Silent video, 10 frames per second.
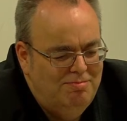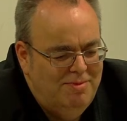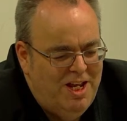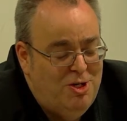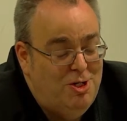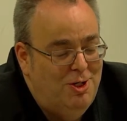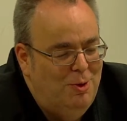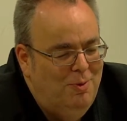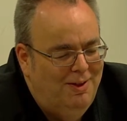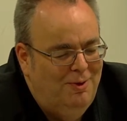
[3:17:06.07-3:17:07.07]
issue
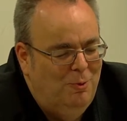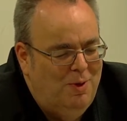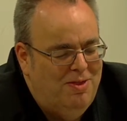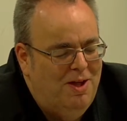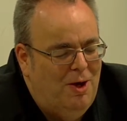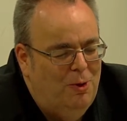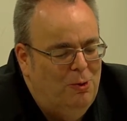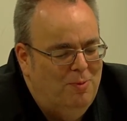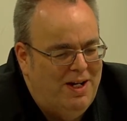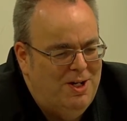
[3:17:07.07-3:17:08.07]
with the whole
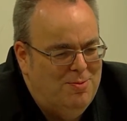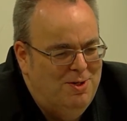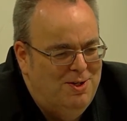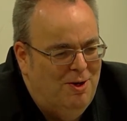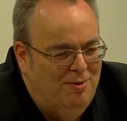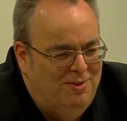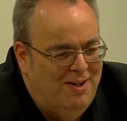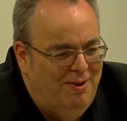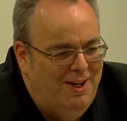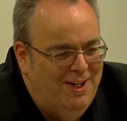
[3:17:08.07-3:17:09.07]
management of
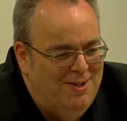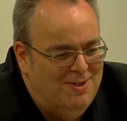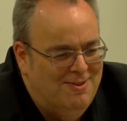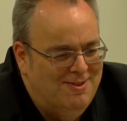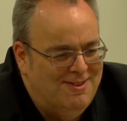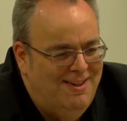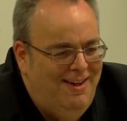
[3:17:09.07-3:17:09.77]
derogations.